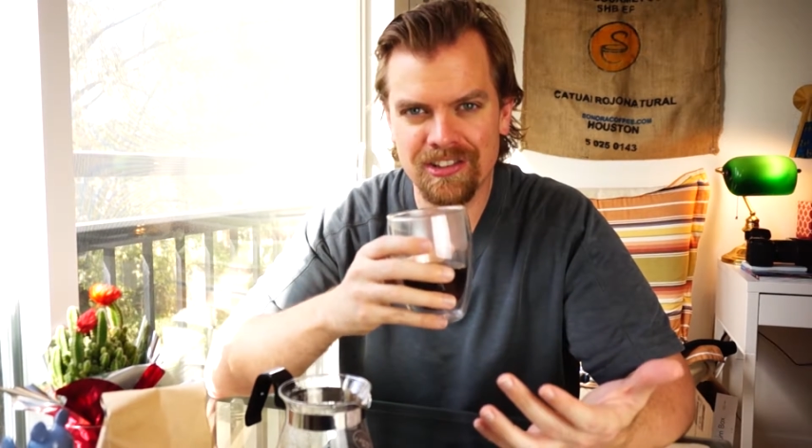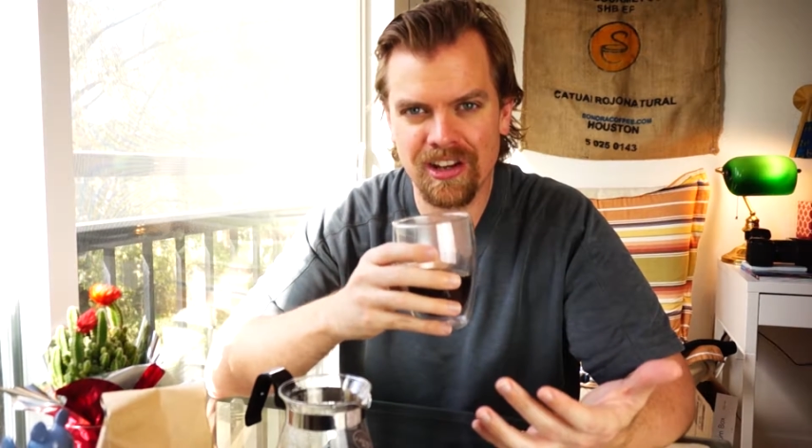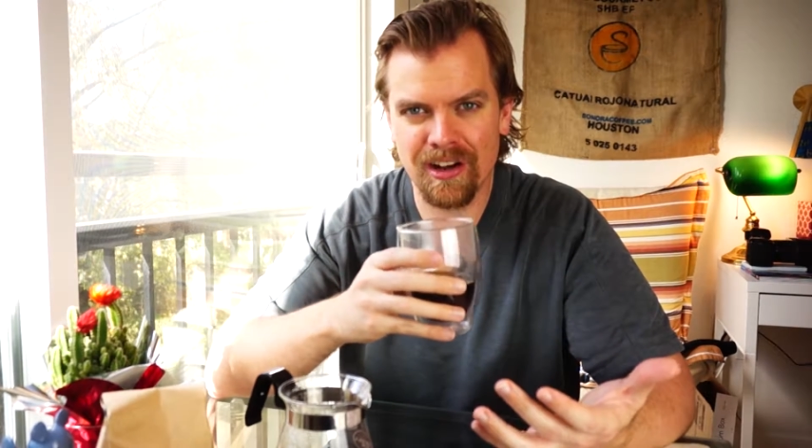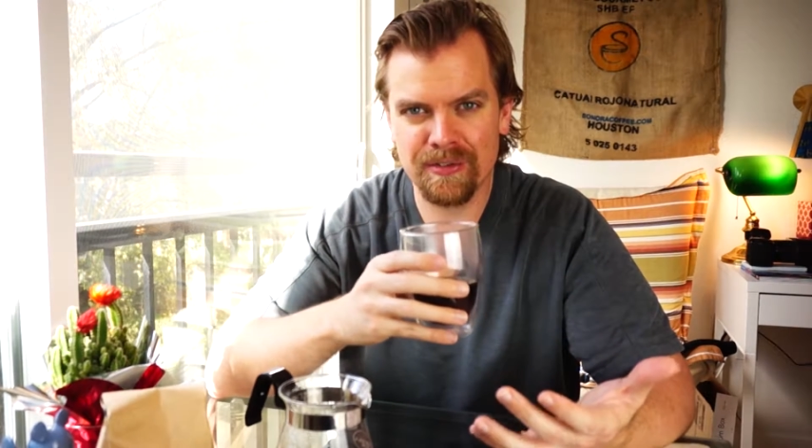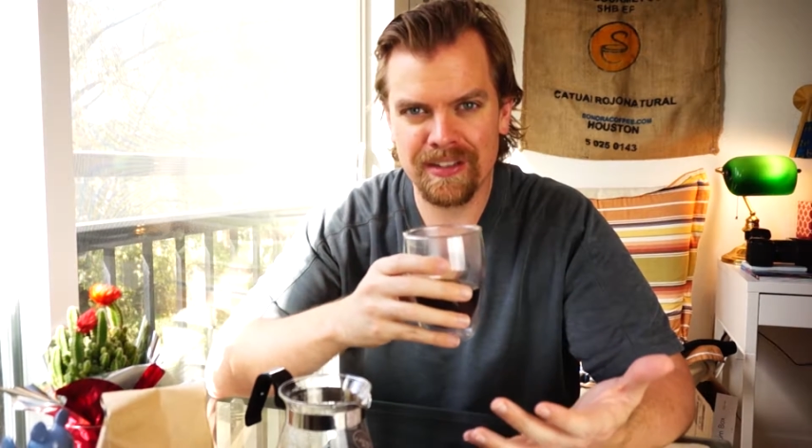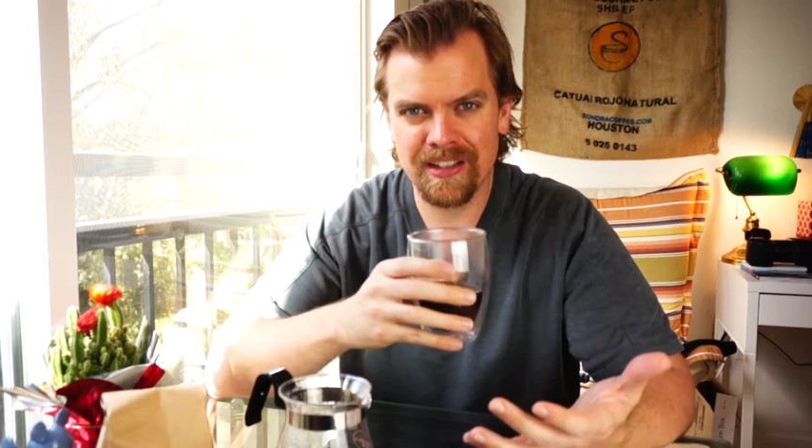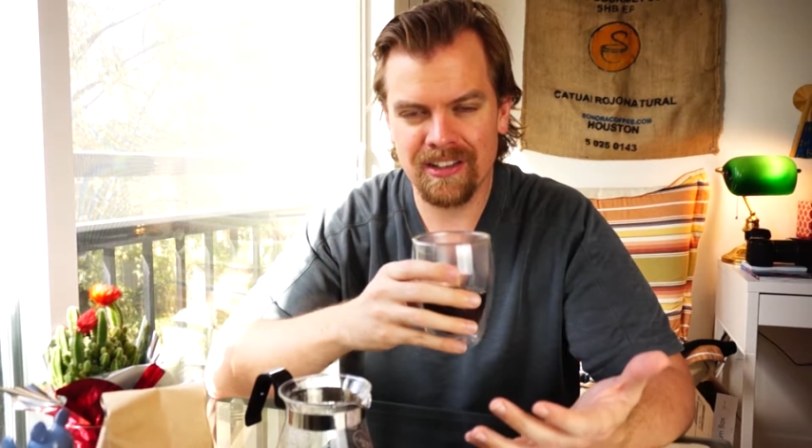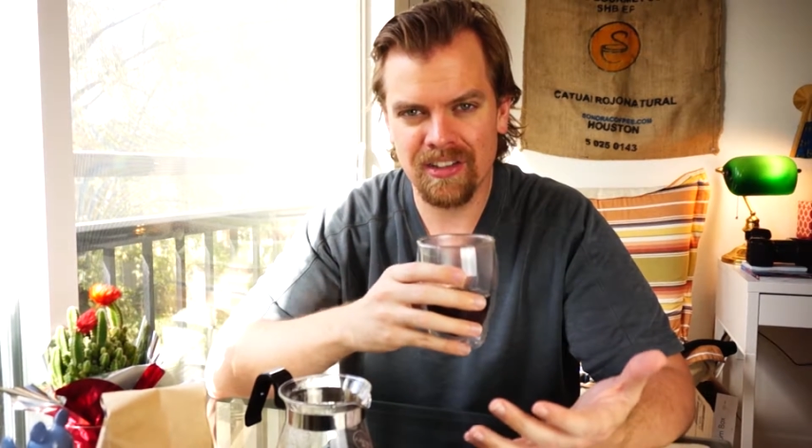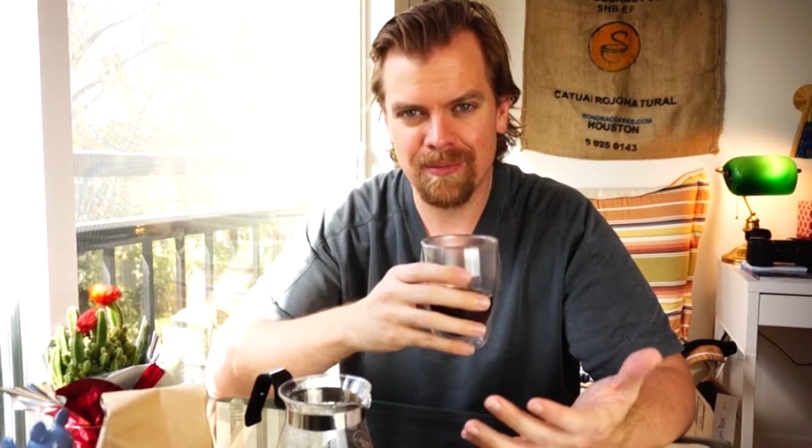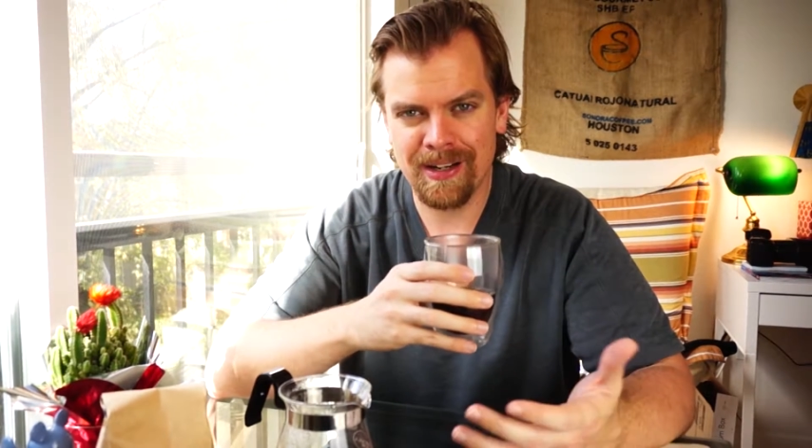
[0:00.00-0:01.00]
this
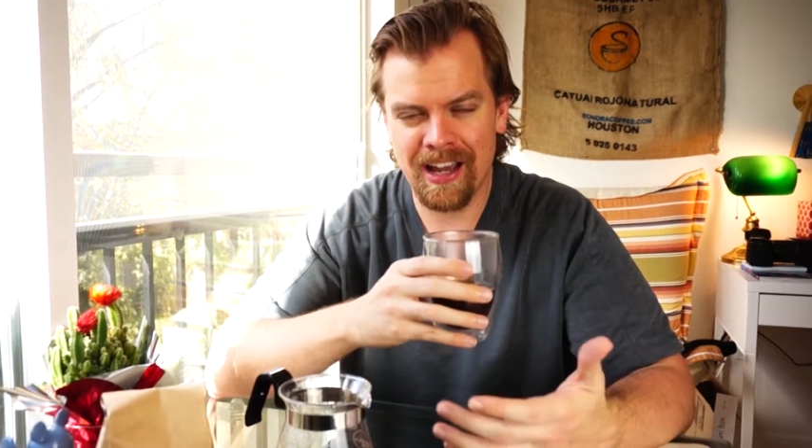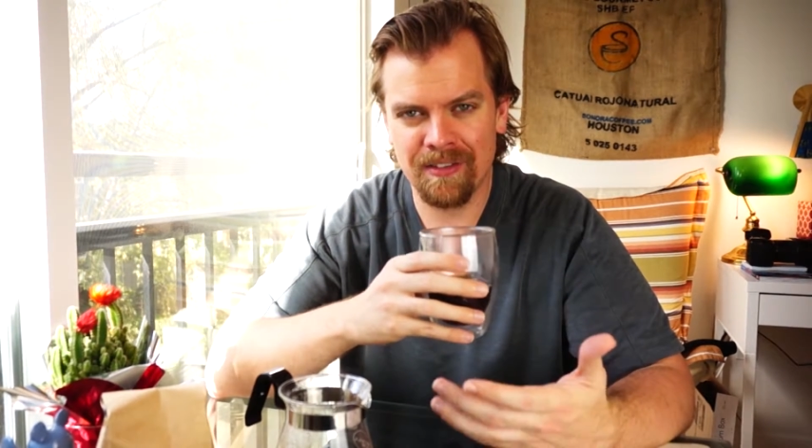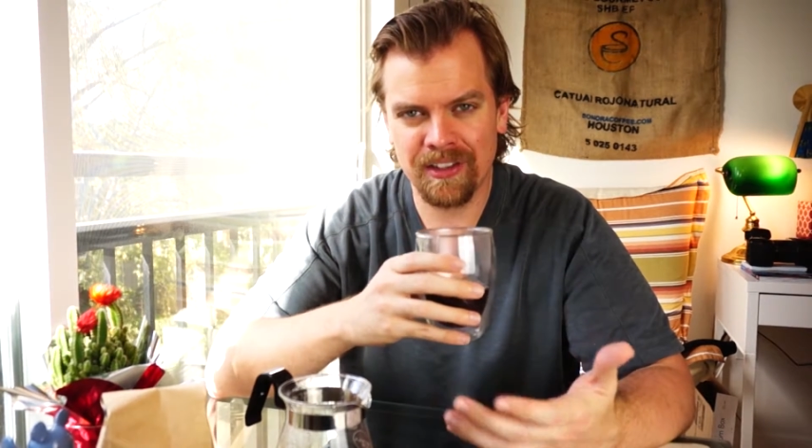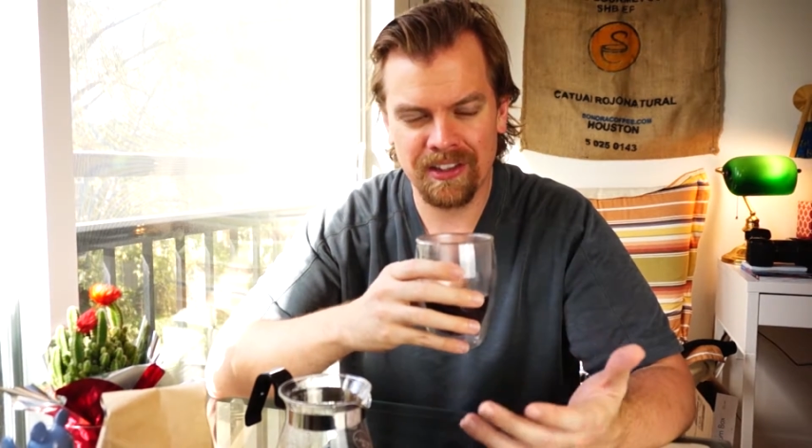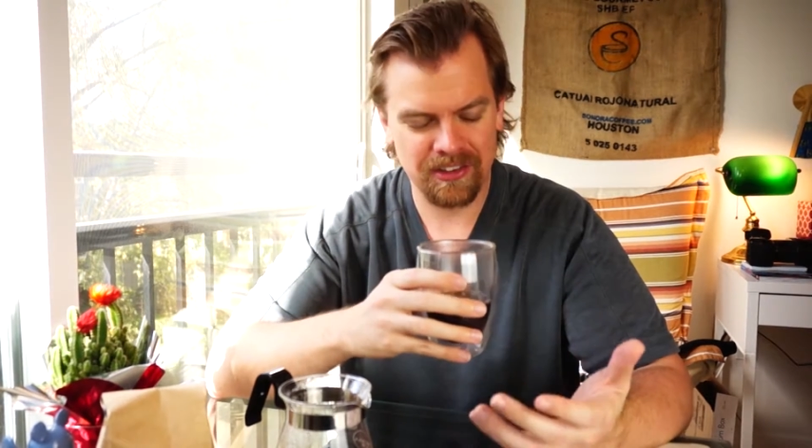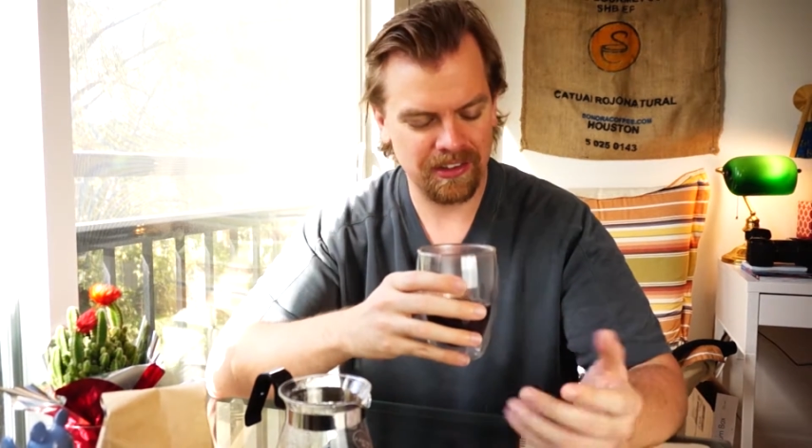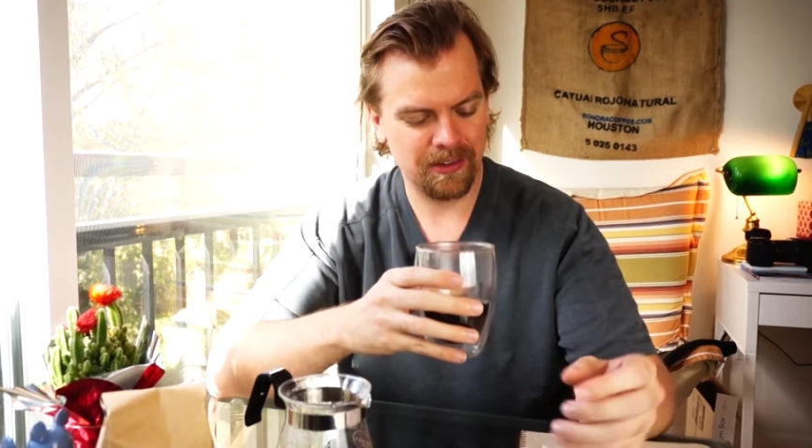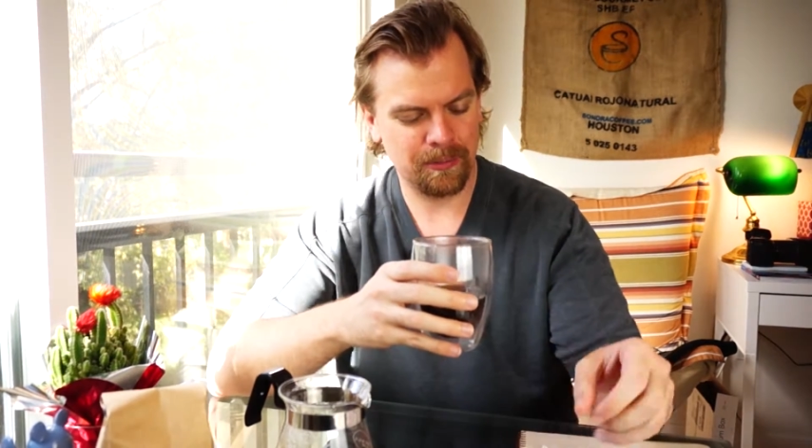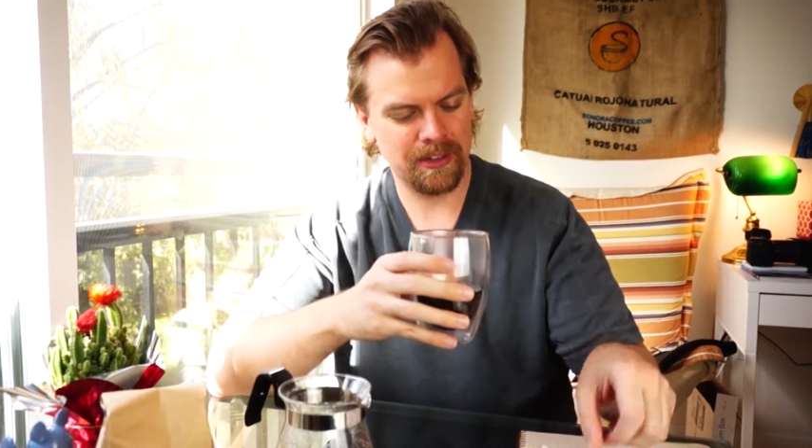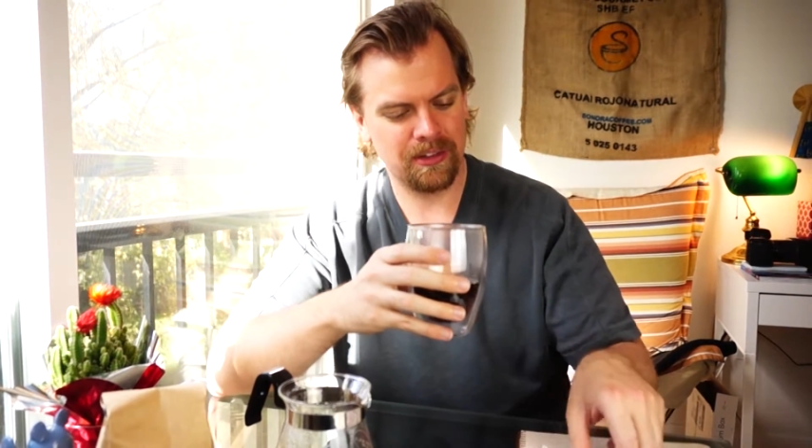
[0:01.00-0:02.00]
coffee as I've been having this a
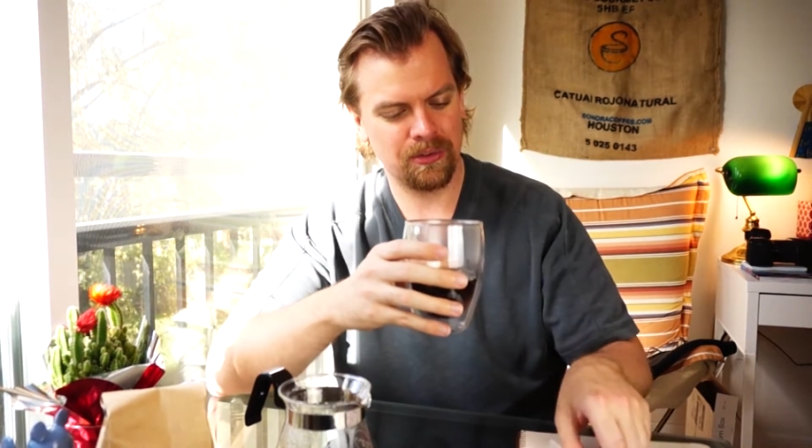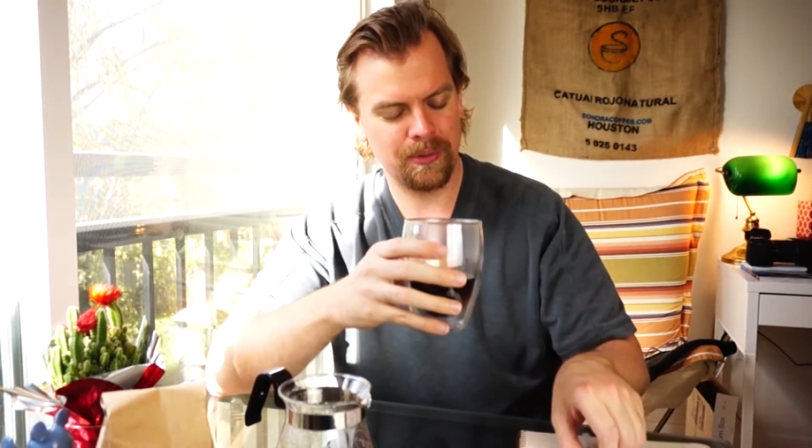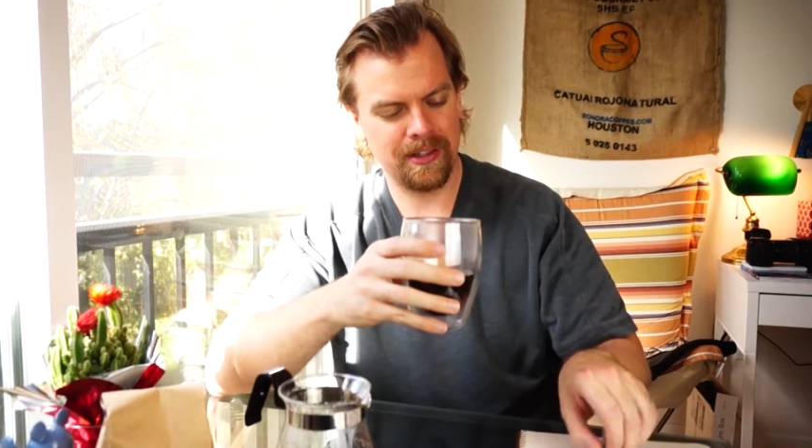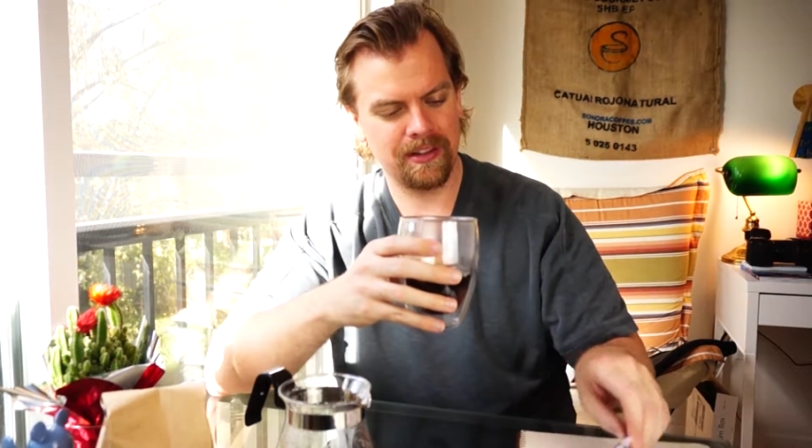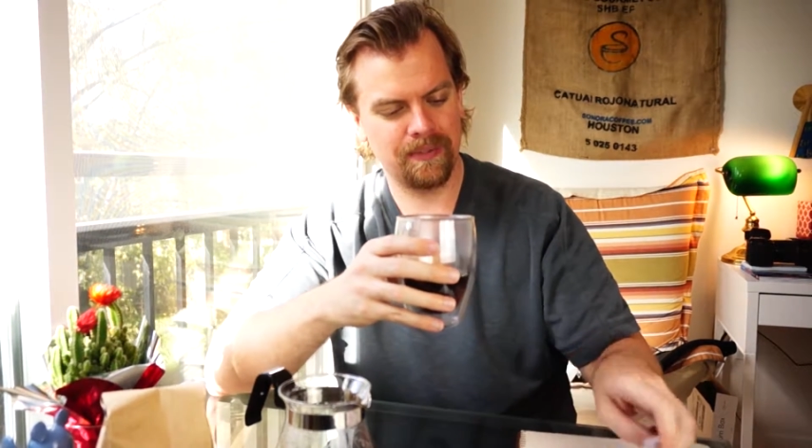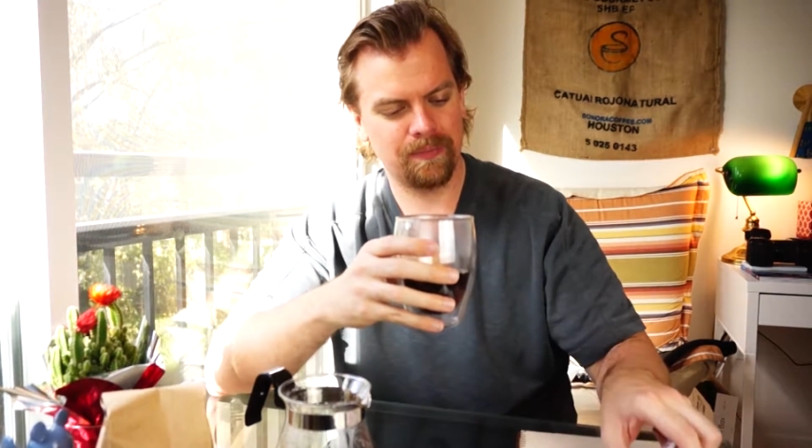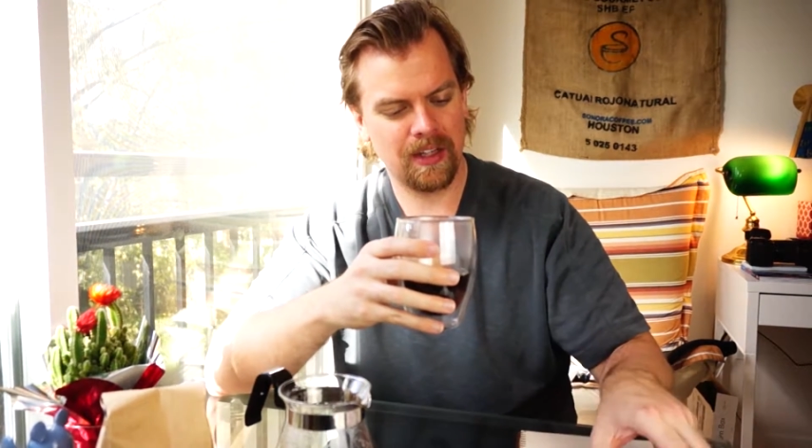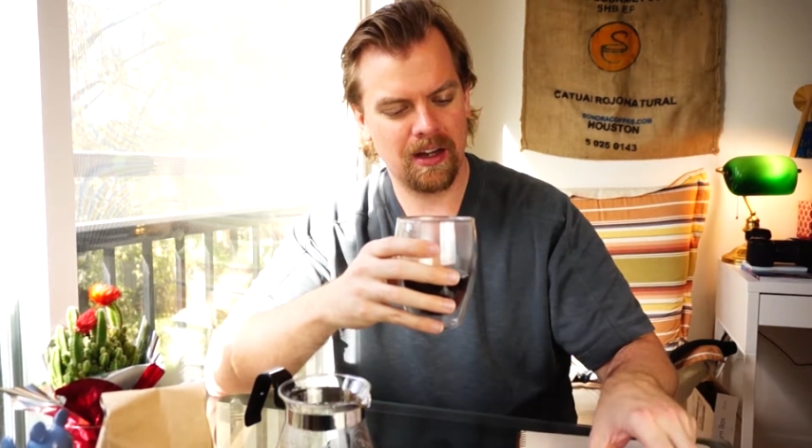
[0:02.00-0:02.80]
little bit this week.